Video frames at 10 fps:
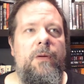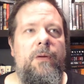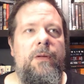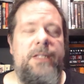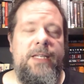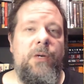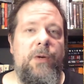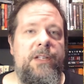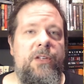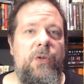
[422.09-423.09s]

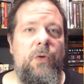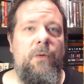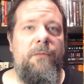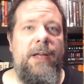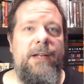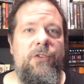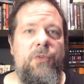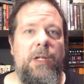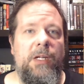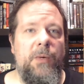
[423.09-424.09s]
Secrets to
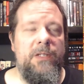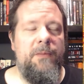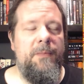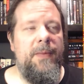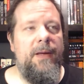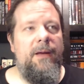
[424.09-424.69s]
Ventriloquism.